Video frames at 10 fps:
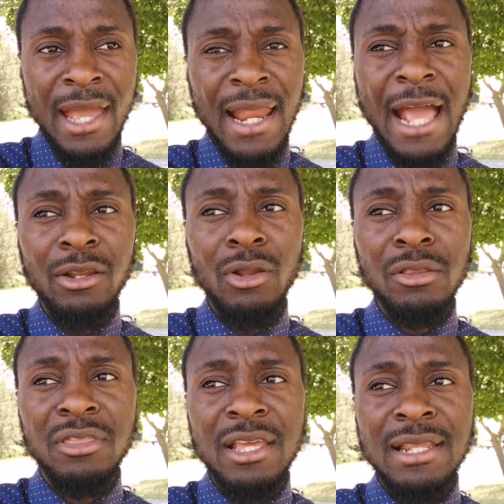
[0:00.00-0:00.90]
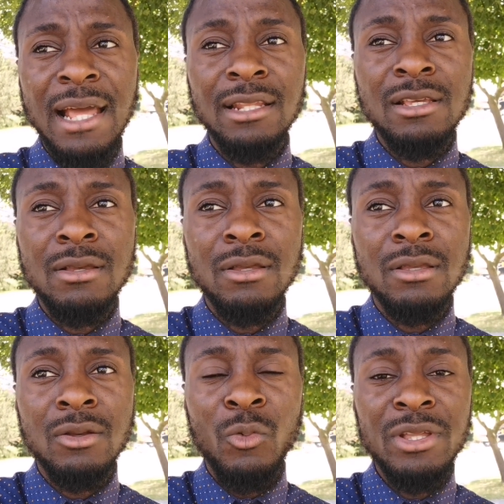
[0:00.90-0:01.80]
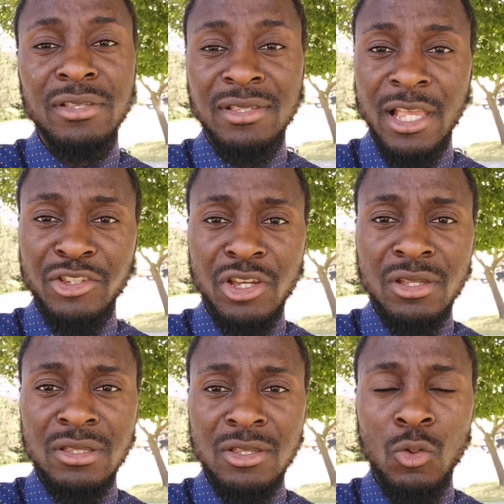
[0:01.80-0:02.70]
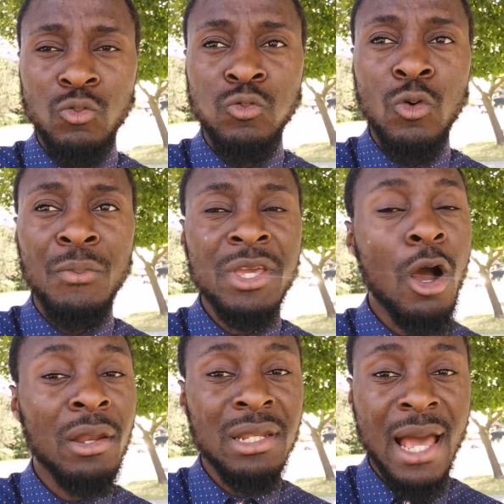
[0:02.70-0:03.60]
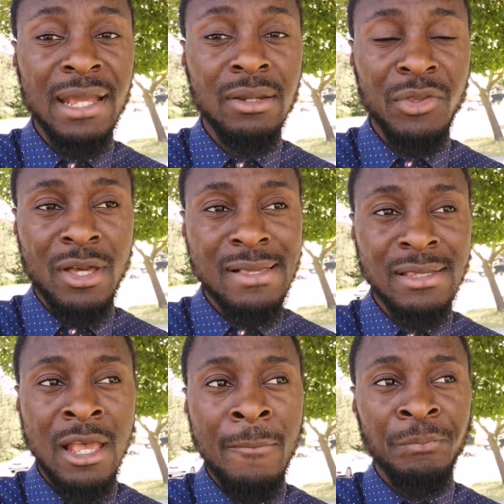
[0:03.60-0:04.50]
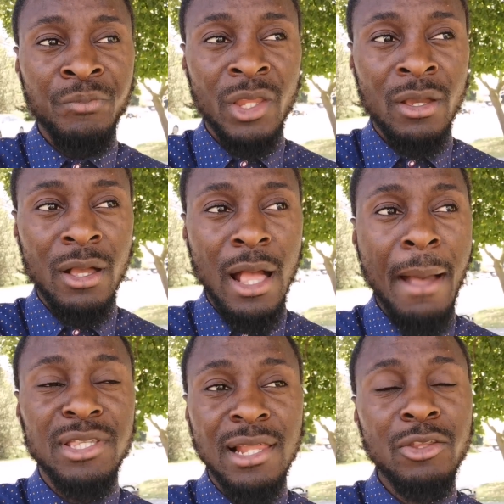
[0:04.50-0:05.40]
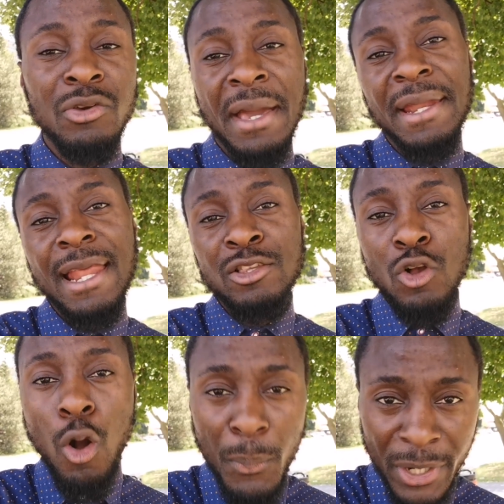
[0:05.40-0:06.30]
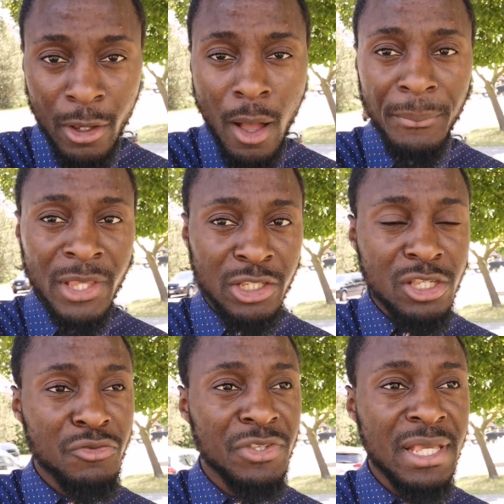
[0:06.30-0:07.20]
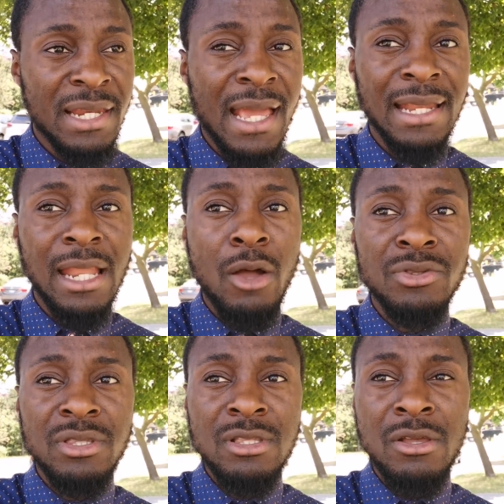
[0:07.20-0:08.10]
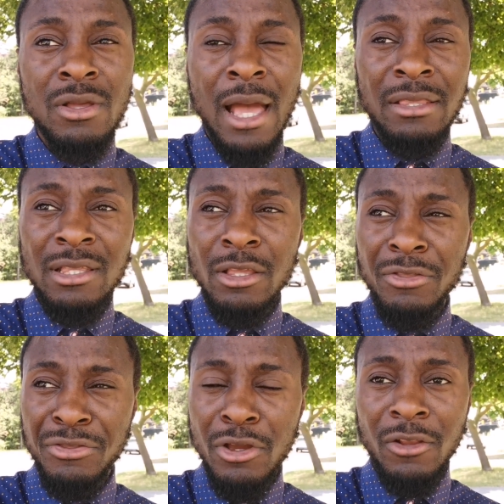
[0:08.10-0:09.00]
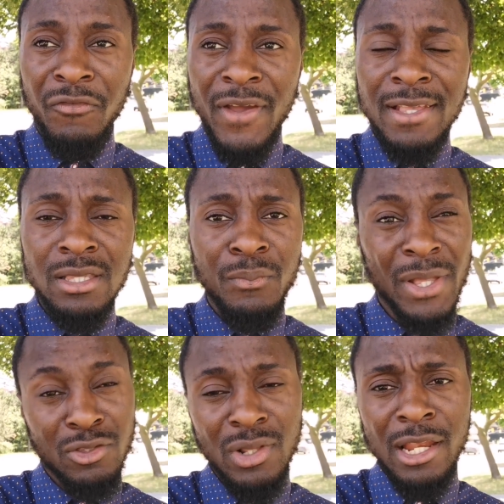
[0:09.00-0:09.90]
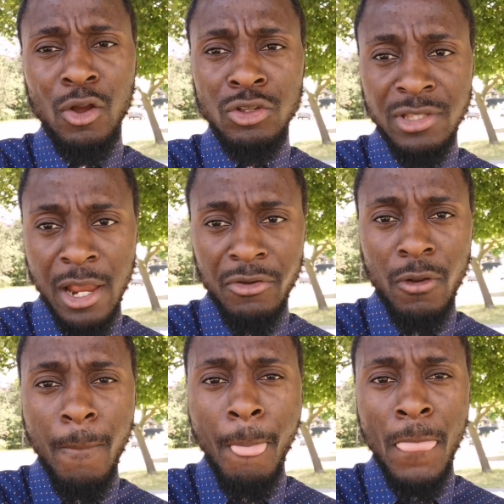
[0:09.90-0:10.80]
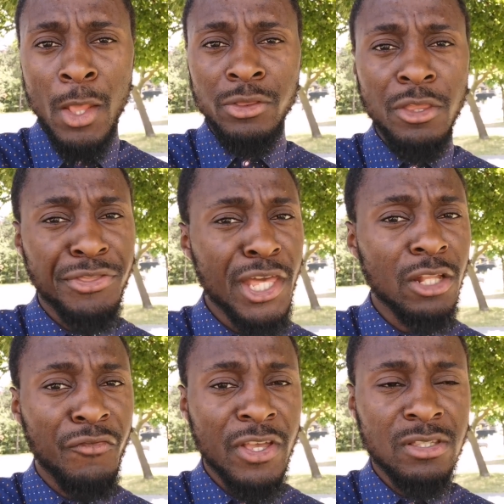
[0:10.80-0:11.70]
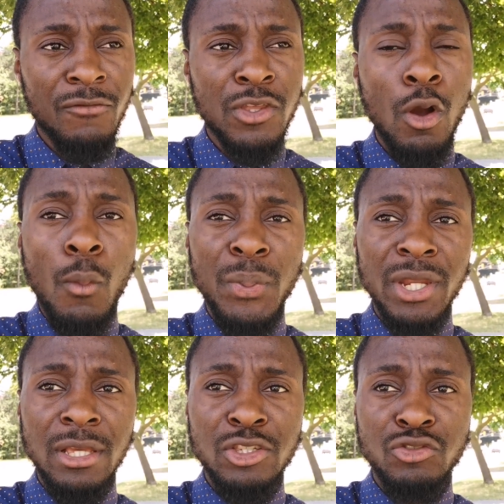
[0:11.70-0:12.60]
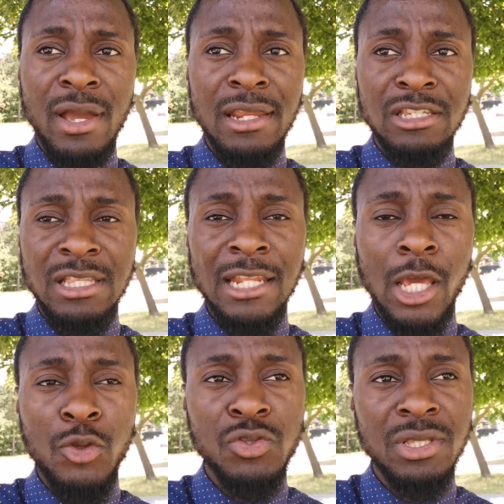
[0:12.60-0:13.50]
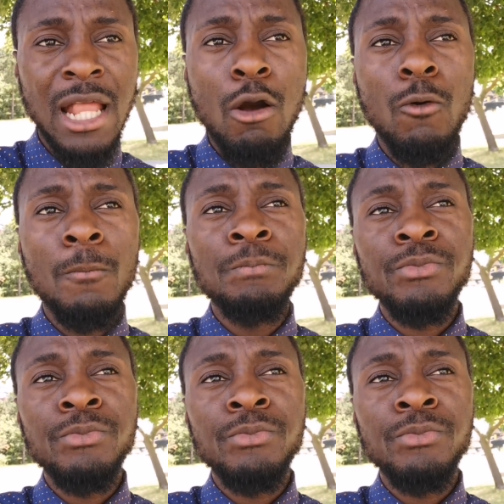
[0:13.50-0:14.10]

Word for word: And I do not think that the winter sessions will be online because I'm telling you, Canada is opening up. They just recently announced the, I think the third phase, particularly Ontario, the third phase of the opening strategy that they're using now.